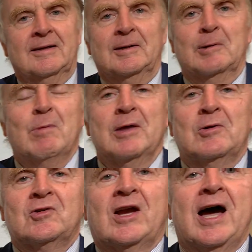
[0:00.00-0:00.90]
your
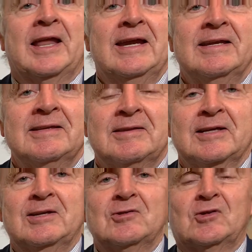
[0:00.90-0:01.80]
mother's cutting the
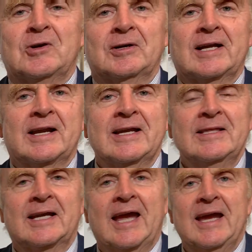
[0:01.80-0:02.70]
dessert, cutting
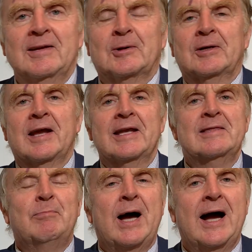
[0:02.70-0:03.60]
the cake or cutting
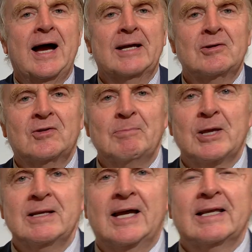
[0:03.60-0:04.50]
the pie or
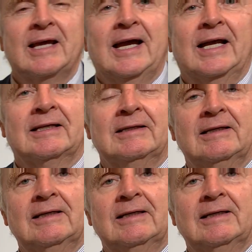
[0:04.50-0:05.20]
something like that,